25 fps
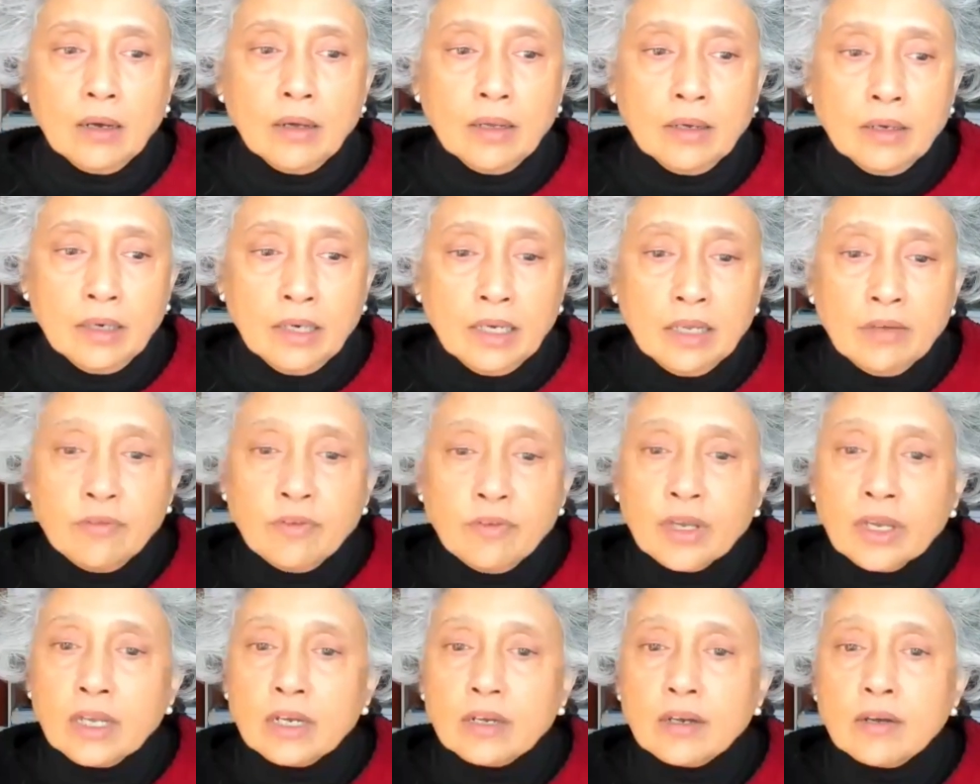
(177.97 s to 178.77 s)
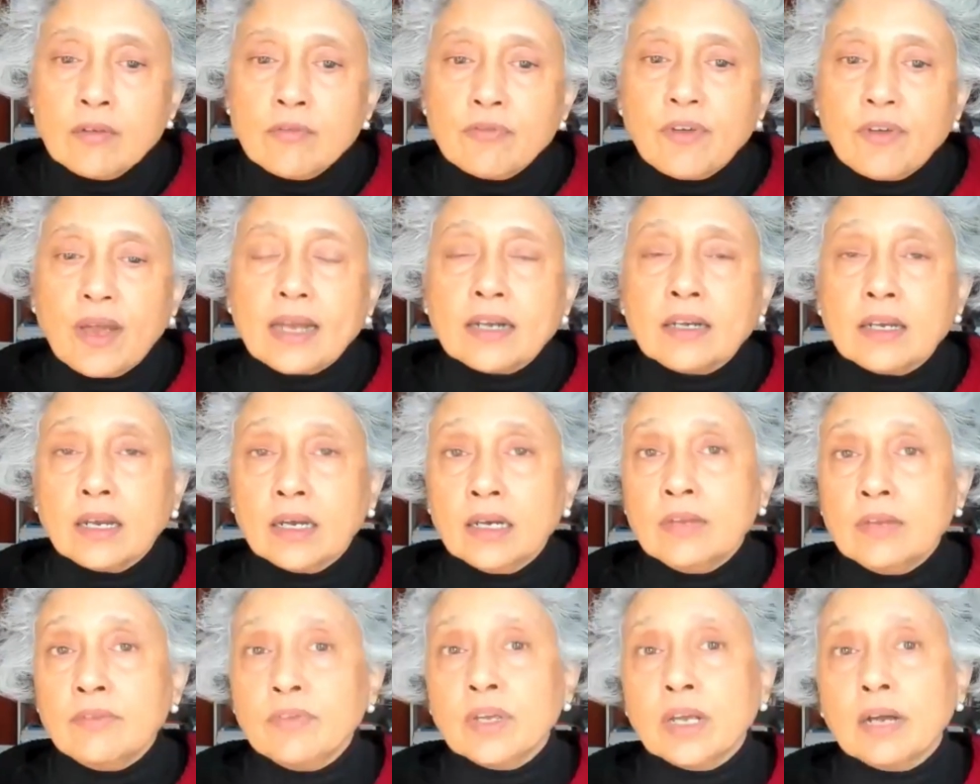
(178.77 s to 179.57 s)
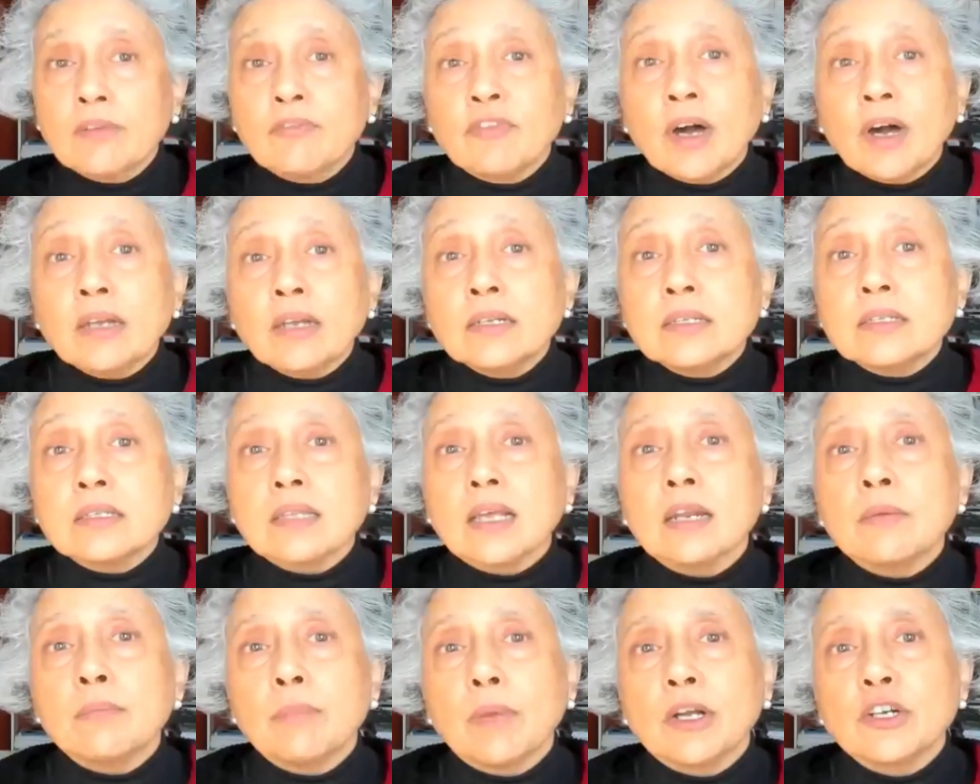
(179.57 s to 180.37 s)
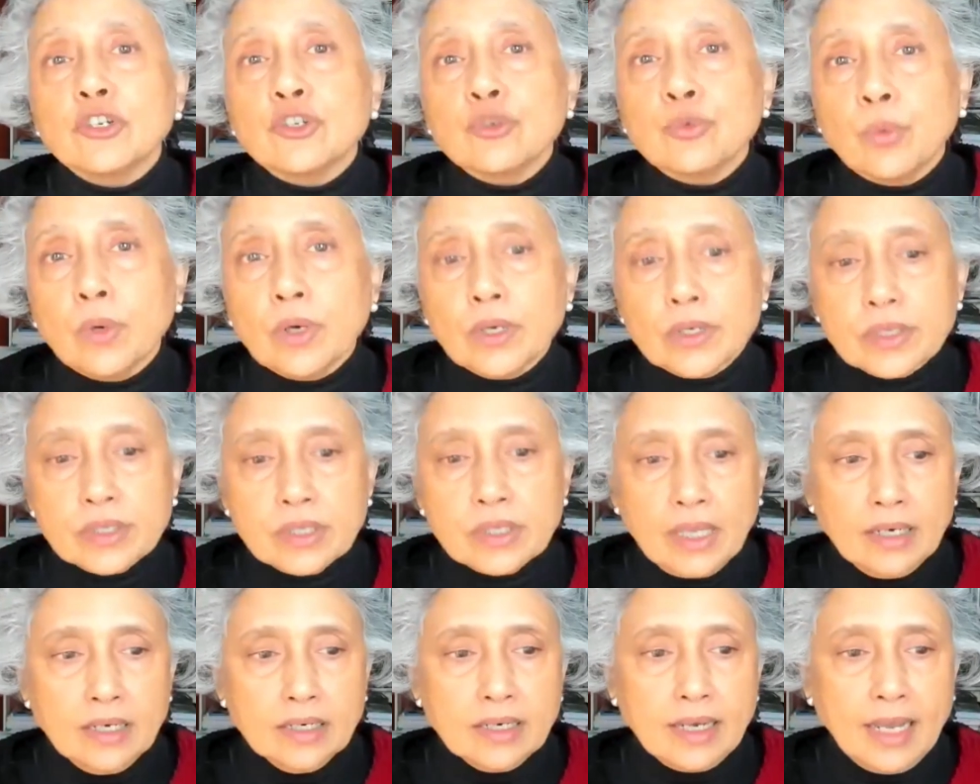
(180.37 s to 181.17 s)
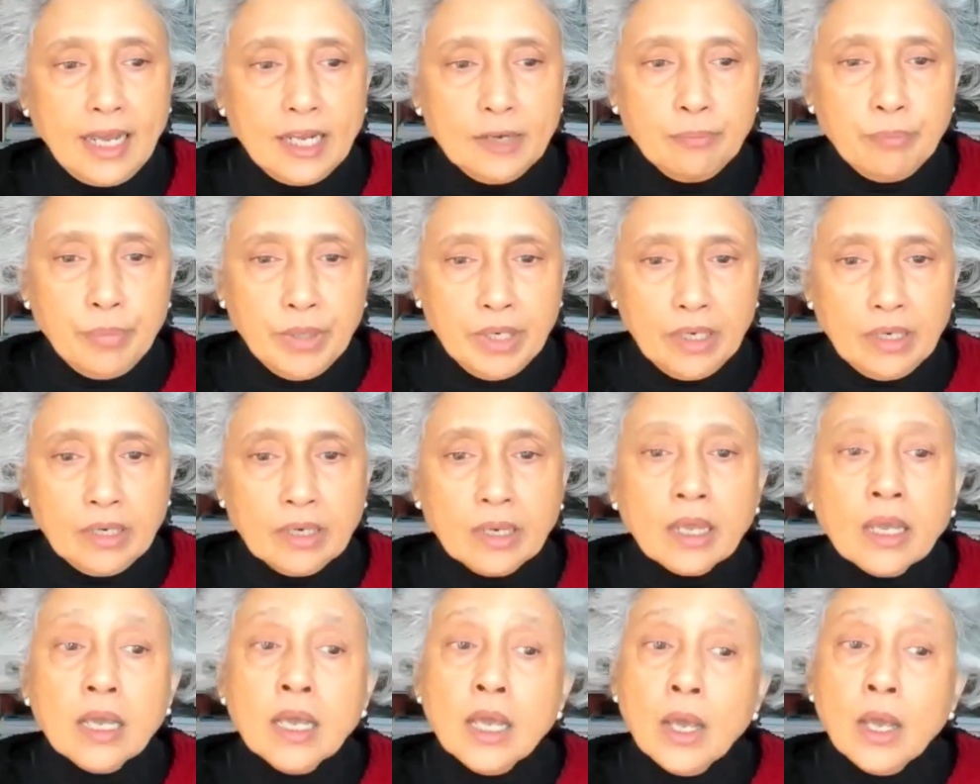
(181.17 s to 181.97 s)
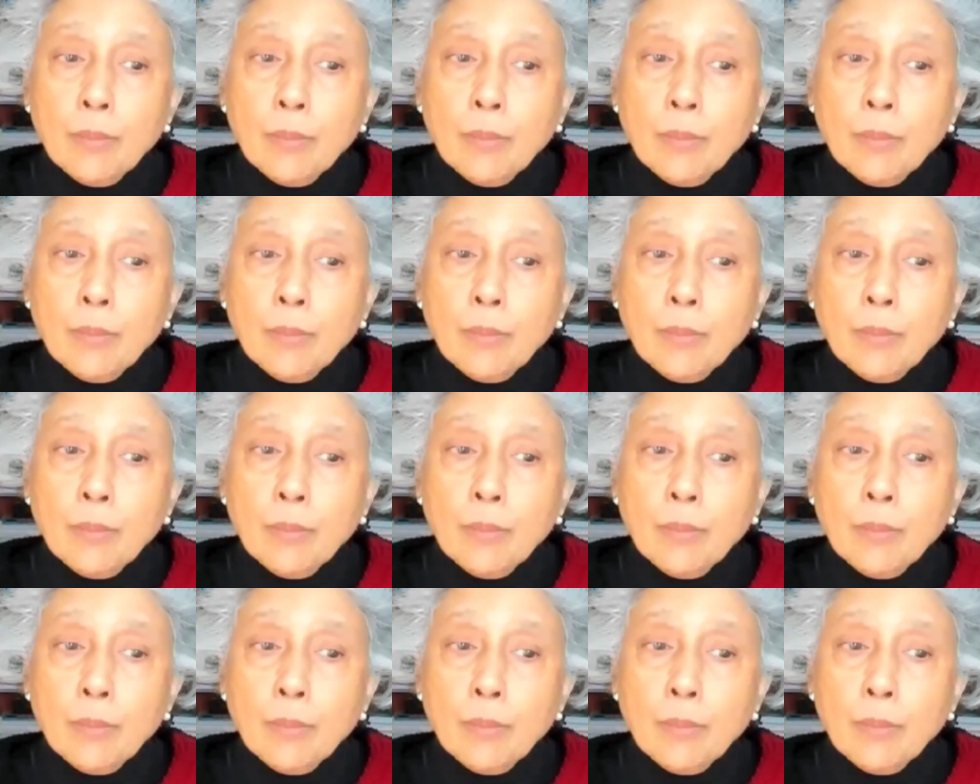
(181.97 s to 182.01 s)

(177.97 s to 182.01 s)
leaving Afghanistan much worse than it had been